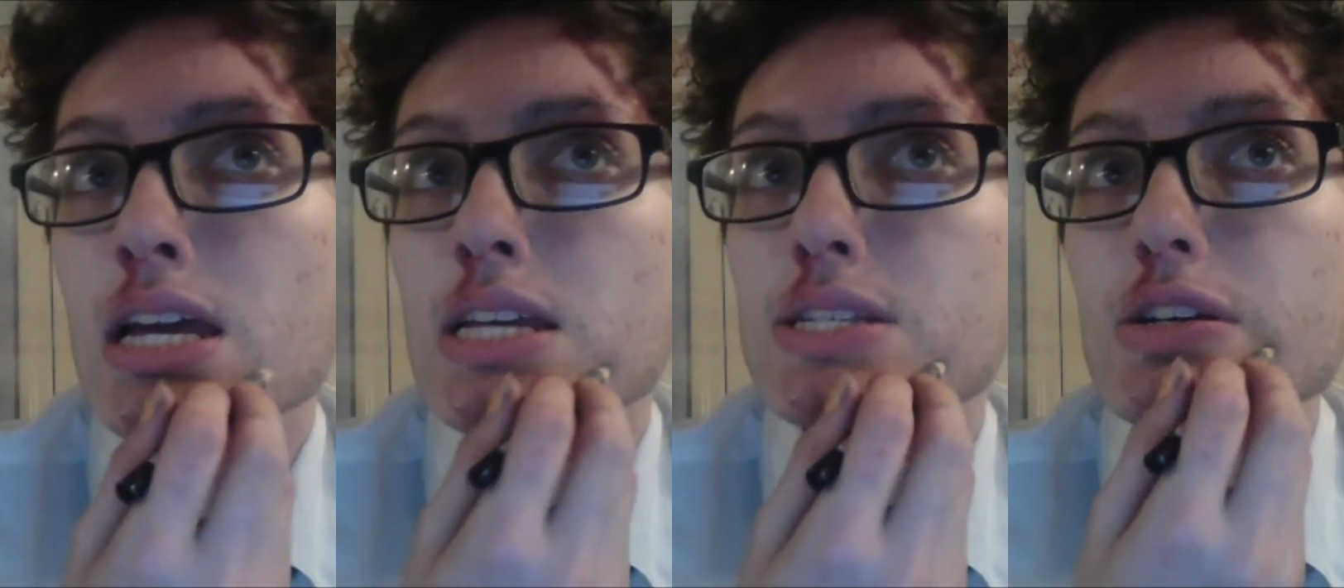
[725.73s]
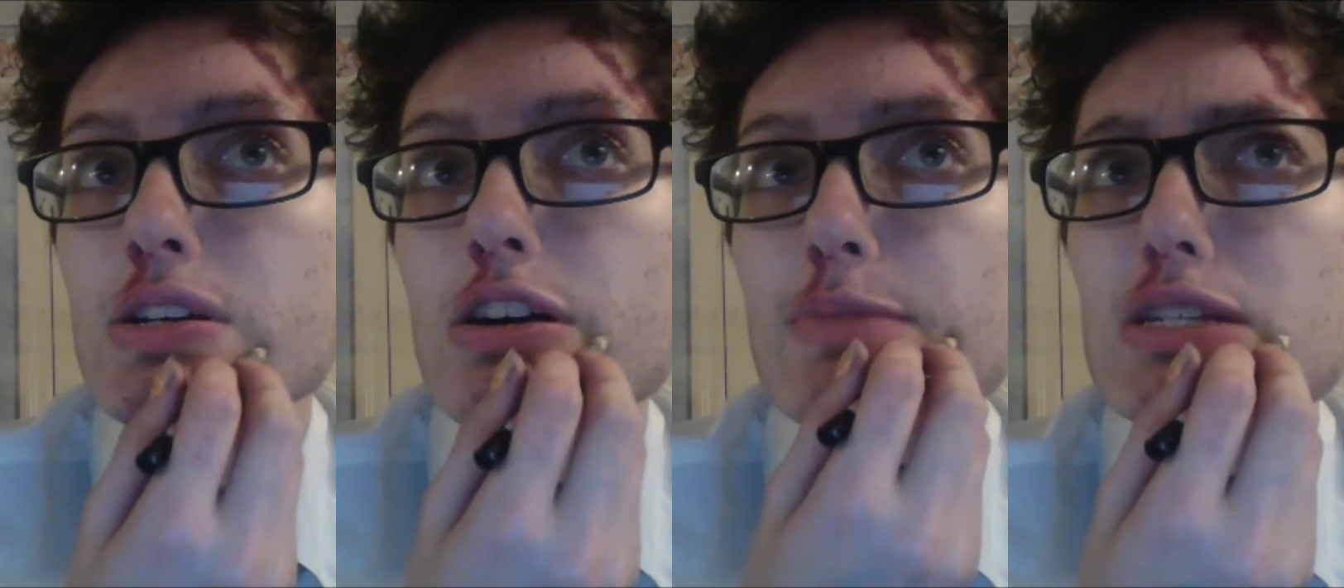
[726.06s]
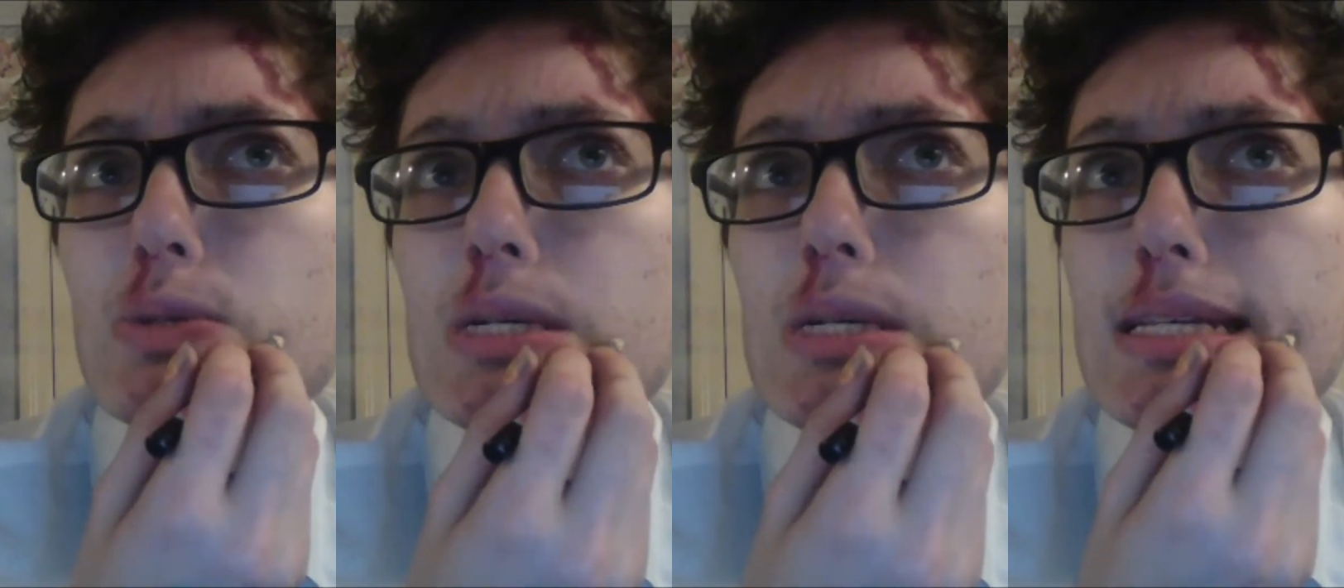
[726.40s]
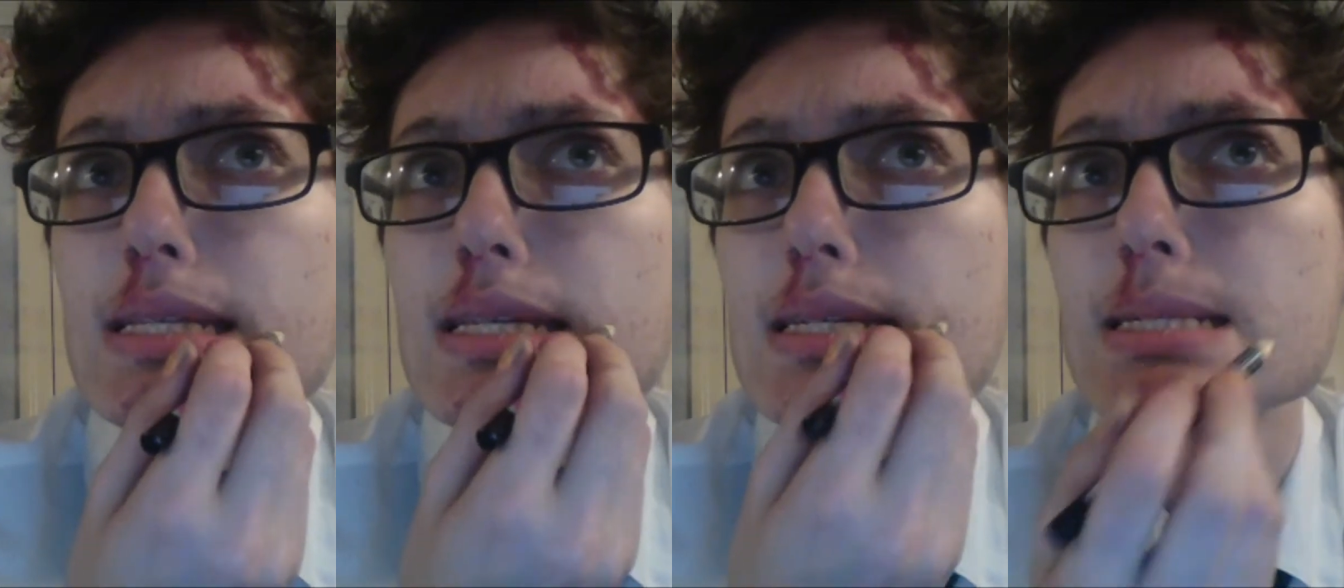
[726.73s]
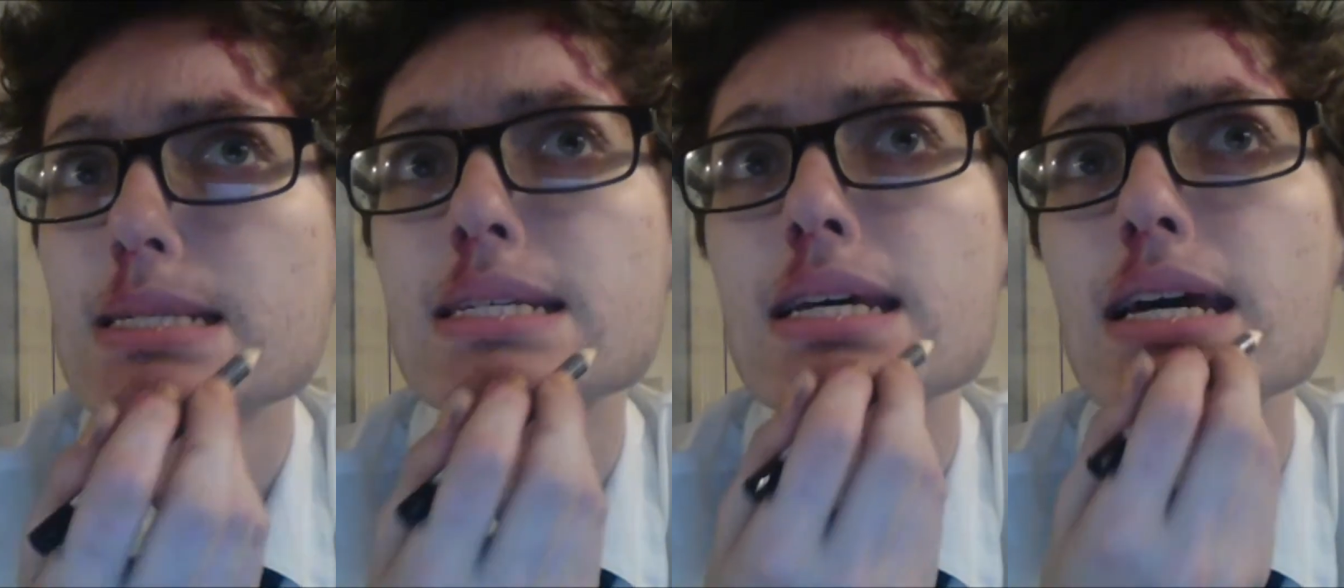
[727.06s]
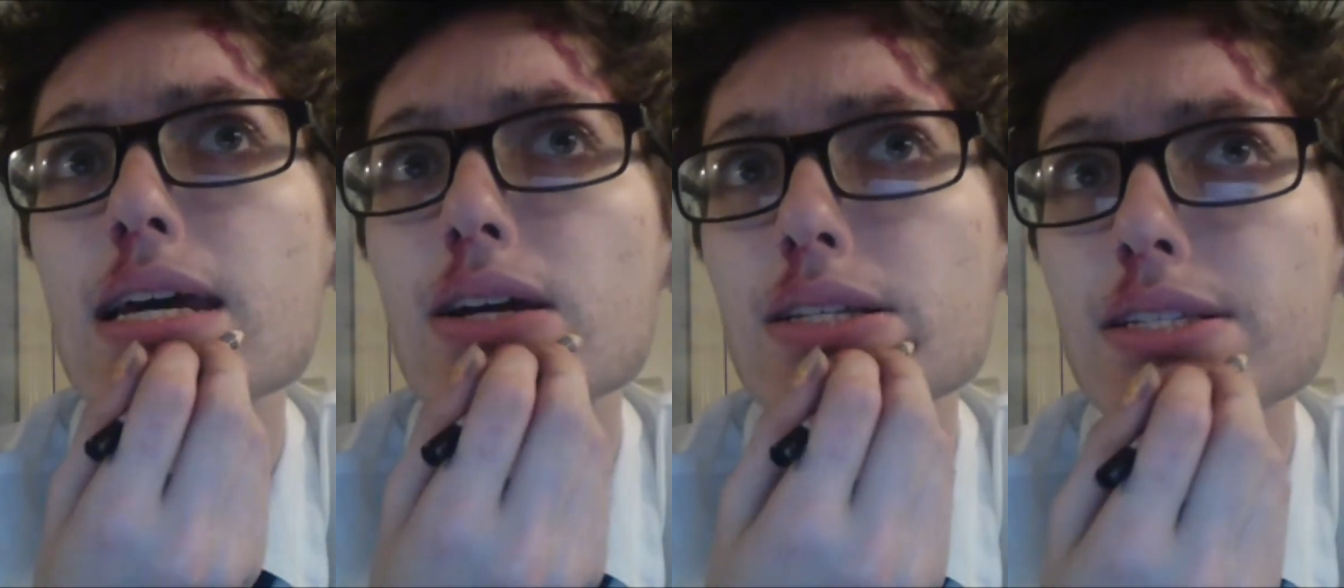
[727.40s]
So I'll be doing this,
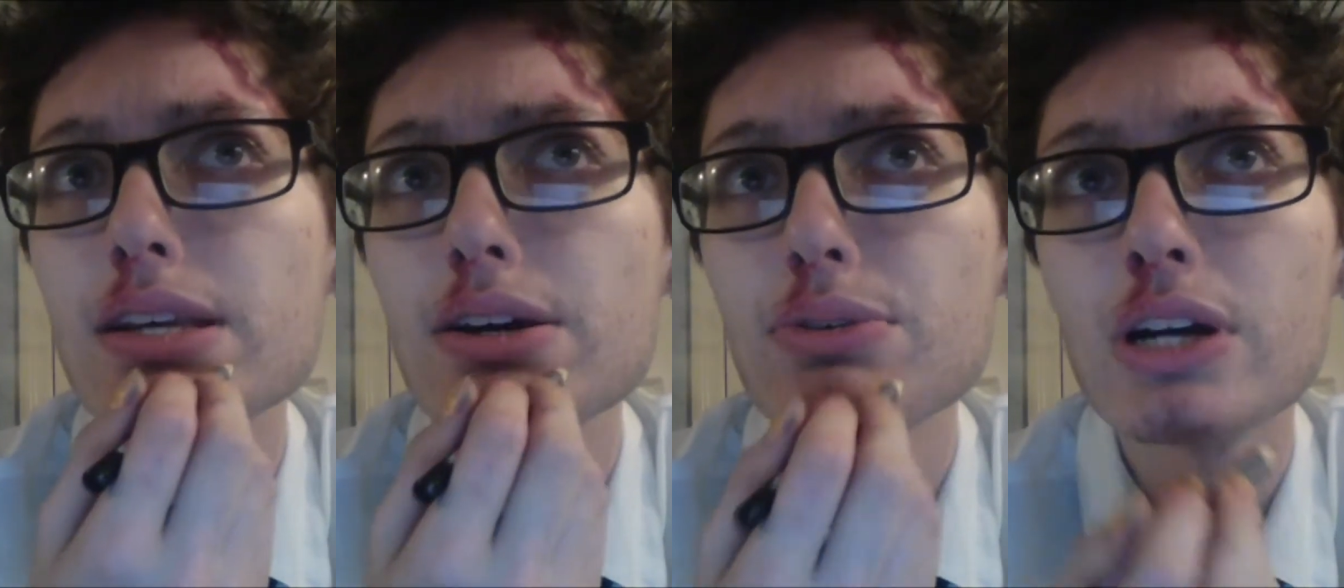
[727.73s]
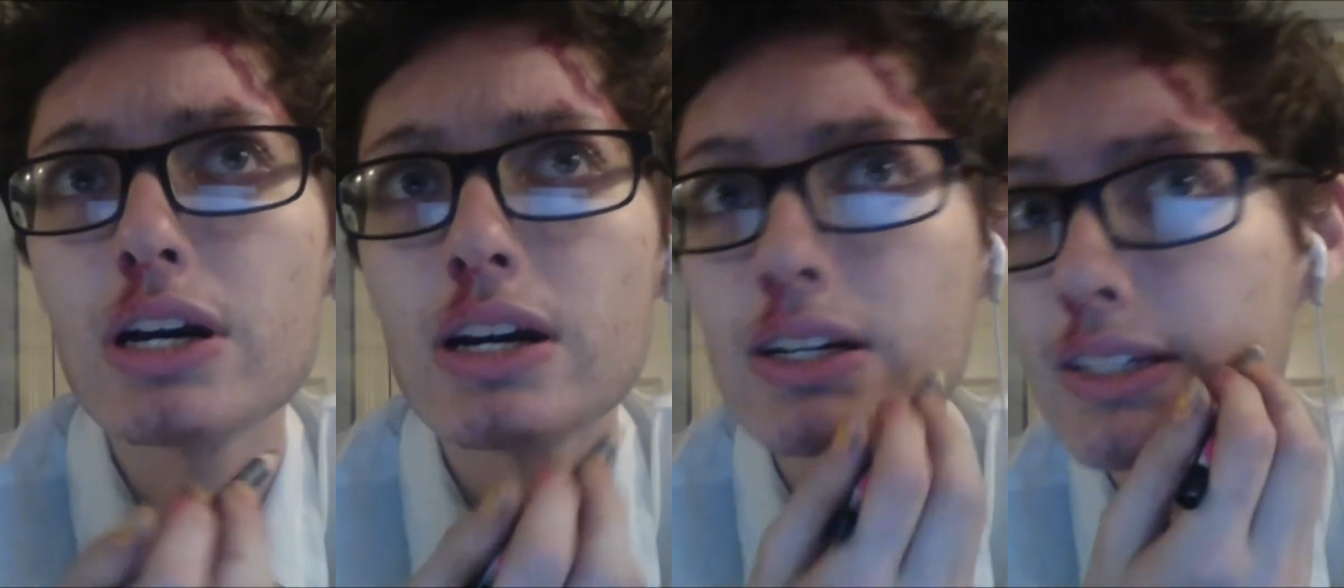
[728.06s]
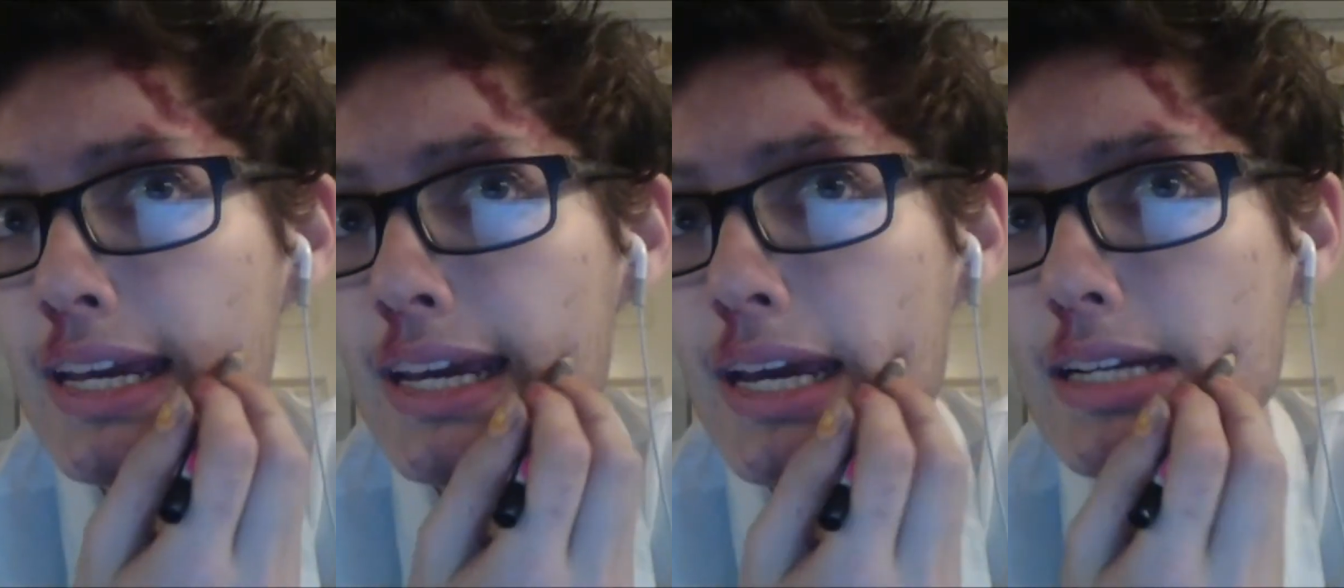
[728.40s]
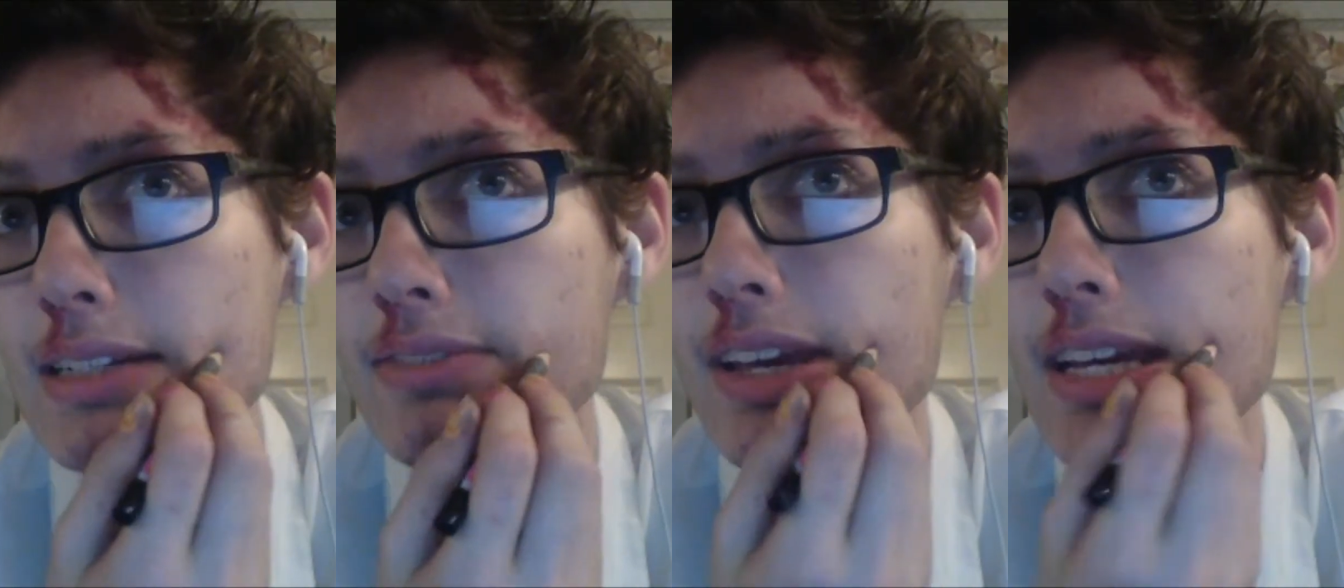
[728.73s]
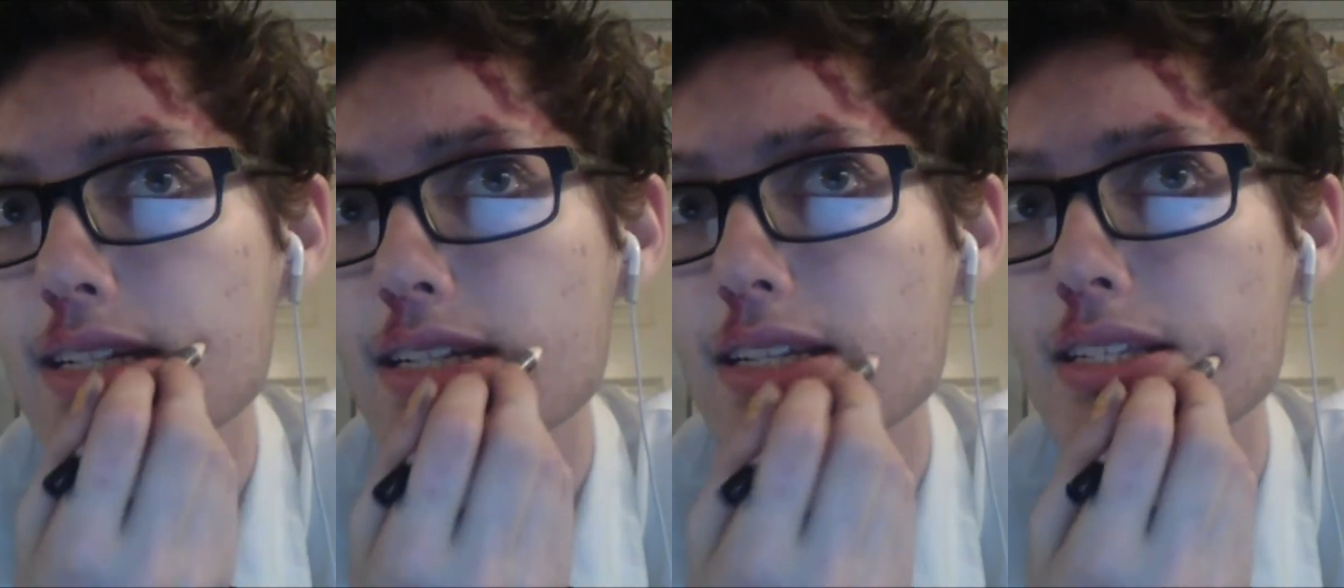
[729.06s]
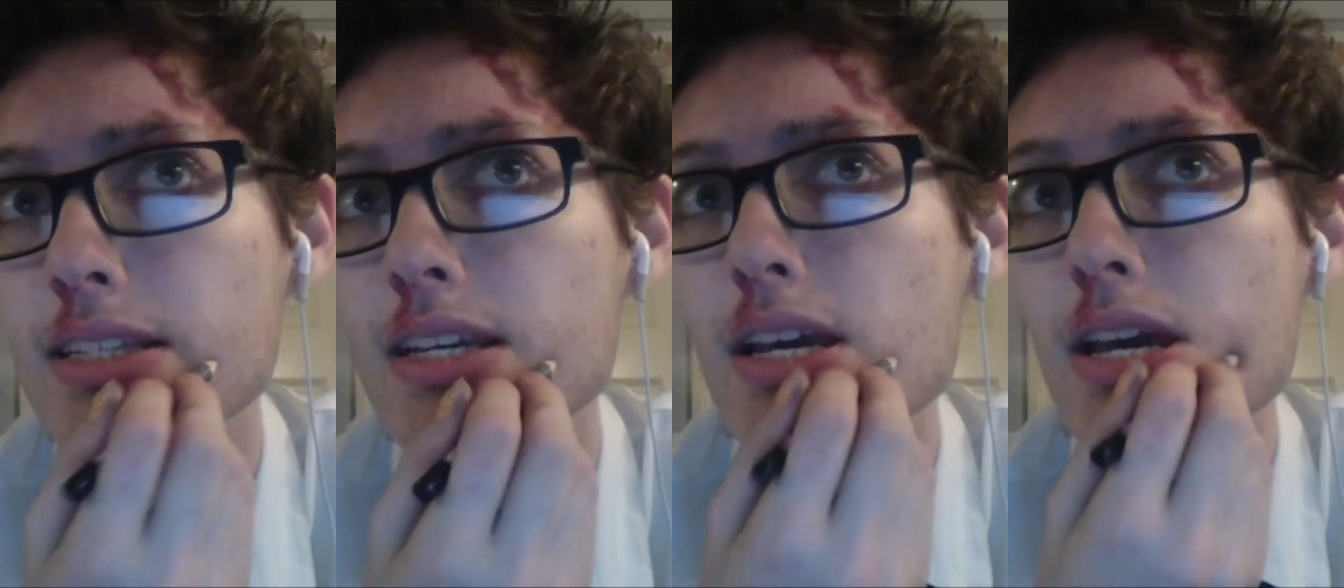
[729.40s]
and also Carcat Avantis.